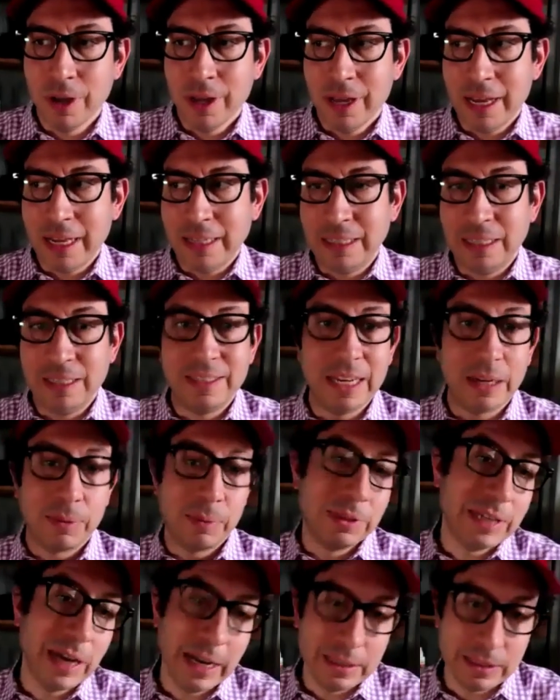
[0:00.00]
it
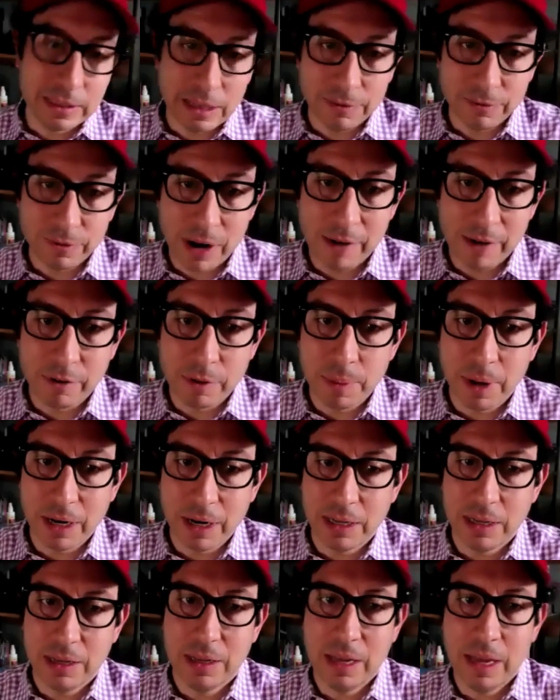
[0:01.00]
destigmatizes it for everybody.